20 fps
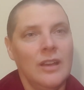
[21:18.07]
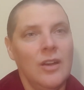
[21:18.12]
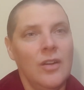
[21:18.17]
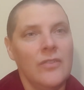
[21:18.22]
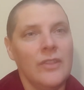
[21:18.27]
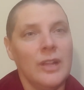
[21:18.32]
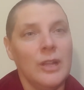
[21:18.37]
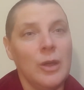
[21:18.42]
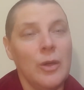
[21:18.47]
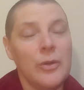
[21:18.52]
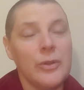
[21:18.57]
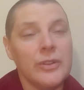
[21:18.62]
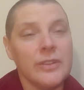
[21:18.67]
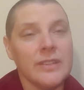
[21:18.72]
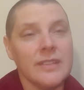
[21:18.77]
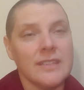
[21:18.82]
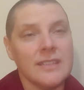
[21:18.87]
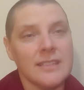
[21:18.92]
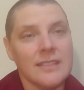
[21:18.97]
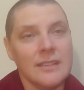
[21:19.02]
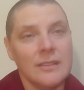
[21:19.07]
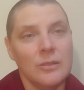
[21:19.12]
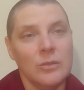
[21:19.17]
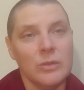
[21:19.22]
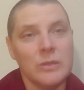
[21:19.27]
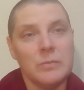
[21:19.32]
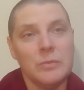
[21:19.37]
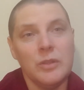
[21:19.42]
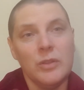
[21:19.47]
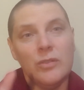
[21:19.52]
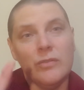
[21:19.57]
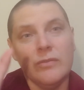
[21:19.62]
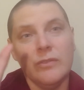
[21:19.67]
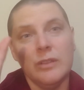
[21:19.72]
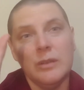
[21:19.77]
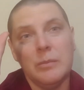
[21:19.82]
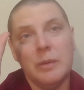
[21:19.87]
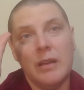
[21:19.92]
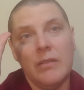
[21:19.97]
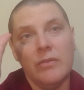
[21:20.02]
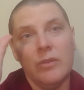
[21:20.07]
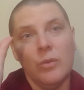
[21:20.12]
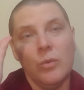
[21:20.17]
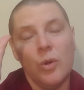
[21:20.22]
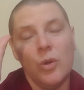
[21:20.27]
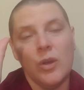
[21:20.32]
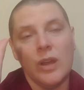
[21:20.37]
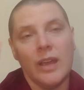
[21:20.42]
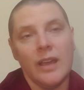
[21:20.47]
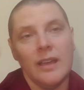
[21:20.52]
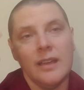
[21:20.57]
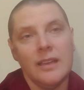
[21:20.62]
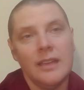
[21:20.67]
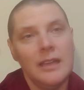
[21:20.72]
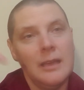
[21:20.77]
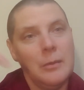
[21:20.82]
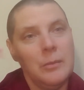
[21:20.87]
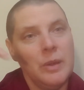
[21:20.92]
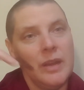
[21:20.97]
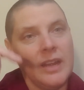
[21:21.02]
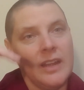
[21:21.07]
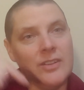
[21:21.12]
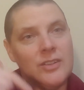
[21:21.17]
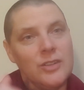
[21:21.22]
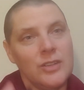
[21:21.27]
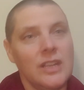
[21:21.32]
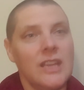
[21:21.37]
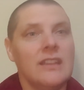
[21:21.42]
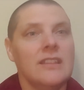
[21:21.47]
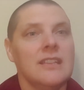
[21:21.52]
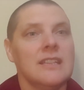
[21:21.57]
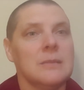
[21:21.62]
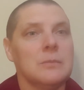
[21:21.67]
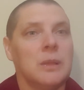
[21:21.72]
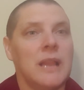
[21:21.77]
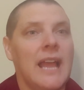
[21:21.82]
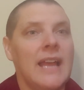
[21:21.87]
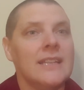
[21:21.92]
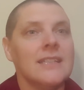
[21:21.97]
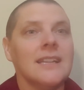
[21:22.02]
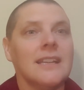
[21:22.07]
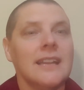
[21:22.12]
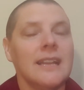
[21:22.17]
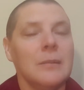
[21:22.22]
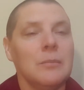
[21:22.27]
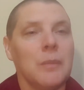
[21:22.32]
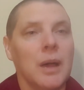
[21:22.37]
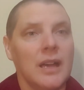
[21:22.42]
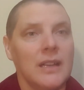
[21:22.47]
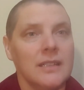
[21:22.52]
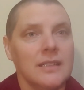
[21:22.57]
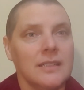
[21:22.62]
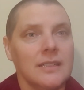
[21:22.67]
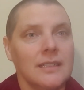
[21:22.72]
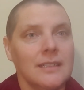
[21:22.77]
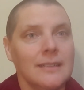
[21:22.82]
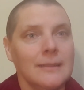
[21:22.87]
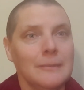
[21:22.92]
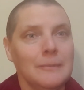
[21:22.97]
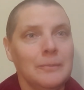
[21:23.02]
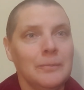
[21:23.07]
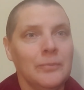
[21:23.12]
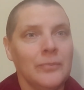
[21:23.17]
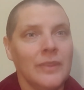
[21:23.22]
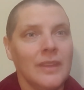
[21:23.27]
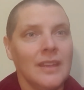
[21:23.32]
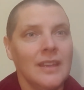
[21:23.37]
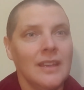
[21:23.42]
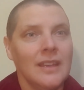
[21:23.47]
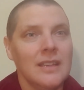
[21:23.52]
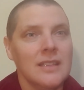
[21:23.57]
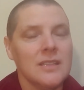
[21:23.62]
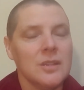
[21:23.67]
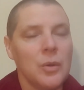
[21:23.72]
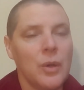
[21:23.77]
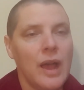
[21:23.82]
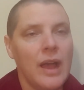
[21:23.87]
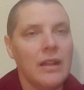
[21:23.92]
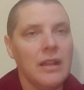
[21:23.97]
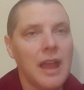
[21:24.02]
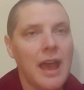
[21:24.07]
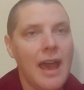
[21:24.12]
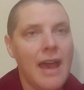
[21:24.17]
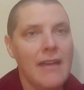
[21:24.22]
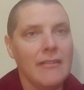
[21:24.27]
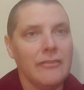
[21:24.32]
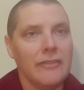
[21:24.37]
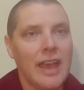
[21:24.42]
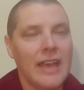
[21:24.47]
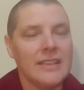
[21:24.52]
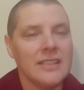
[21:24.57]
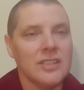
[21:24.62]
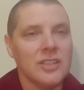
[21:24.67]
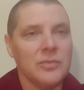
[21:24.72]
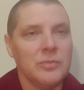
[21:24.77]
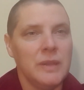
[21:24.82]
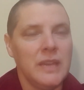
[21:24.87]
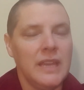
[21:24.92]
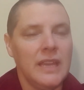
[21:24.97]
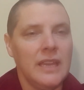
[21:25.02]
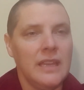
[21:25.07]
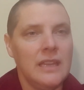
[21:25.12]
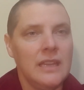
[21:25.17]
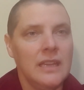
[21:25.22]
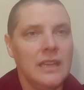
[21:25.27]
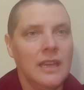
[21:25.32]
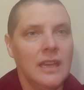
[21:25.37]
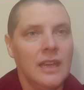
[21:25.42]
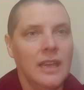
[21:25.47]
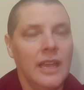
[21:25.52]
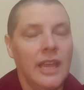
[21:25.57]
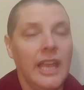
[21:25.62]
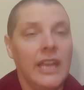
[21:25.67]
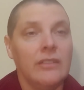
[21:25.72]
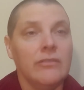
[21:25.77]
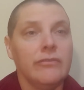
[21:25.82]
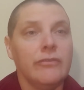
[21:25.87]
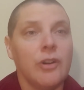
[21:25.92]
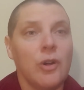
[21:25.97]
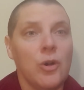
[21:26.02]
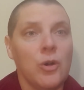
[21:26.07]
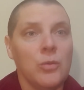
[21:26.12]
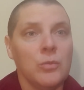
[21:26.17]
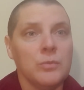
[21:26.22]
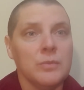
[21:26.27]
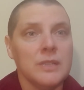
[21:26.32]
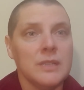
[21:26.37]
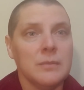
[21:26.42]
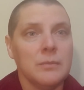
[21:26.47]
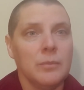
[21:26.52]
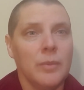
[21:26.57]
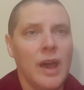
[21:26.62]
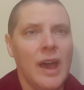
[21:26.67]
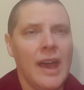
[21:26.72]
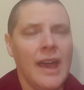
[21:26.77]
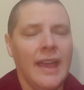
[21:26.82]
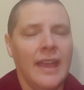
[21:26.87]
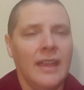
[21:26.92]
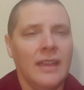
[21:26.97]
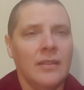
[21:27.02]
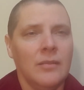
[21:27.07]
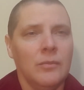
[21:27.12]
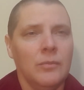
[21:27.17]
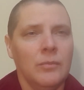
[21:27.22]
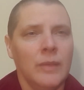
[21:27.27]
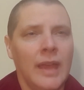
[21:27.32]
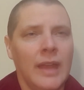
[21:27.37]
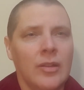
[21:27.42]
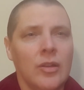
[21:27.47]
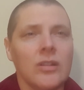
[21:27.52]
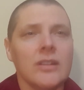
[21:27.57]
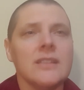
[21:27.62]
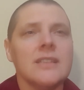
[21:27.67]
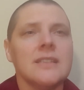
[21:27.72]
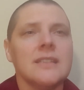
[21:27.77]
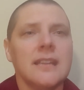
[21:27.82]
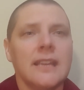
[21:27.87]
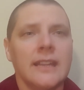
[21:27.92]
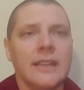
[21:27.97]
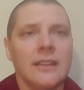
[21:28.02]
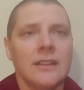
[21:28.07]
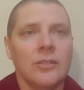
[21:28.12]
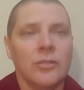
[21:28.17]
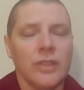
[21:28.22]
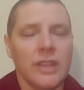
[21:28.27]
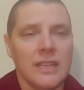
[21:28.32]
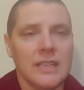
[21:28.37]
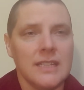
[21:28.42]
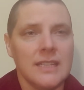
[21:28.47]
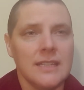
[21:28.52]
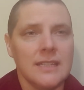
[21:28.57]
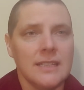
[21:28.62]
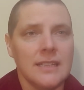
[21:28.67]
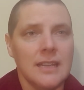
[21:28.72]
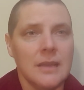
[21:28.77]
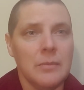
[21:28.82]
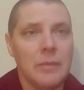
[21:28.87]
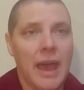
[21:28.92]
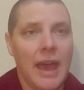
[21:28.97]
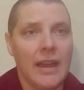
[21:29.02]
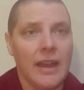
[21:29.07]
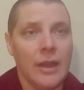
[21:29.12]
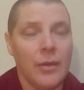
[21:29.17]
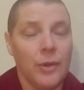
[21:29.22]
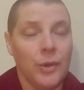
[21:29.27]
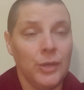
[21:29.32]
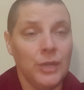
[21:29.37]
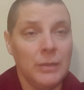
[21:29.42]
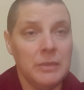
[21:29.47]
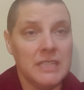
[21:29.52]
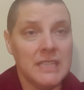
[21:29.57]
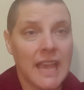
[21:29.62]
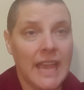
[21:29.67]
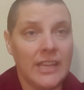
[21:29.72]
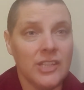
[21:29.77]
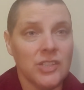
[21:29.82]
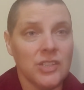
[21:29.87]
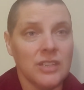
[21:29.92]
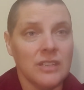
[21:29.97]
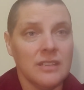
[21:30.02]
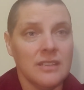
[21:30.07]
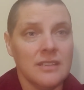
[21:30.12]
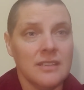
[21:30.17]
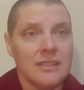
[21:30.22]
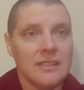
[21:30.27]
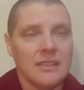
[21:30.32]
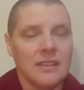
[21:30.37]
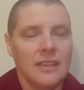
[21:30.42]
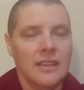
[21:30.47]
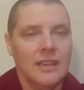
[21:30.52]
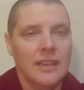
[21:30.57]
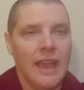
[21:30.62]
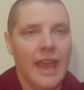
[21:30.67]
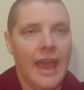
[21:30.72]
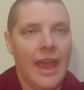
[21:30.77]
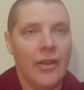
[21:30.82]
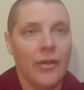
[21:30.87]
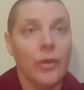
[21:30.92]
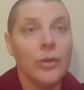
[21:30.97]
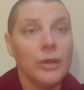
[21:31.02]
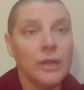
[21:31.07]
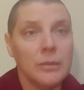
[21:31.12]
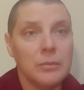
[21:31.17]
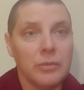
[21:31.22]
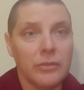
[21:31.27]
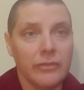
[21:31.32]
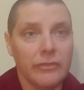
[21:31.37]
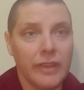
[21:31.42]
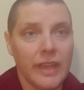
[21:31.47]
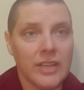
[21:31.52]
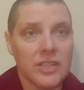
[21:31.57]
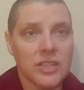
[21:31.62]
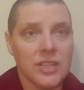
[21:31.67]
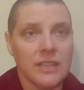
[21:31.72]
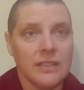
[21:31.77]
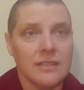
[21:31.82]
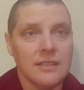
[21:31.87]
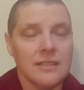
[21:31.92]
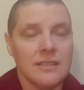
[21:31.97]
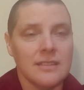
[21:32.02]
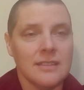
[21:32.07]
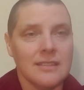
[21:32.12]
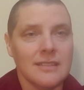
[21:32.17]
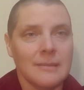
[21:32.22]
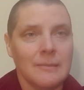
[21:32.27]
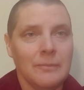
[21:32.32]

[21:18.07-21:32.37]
The lotus looks beautiful above the water, but underneath it's planted in mud. So our life has to be informed by an honesty and an authenticity about our own limitations, our own imperfections,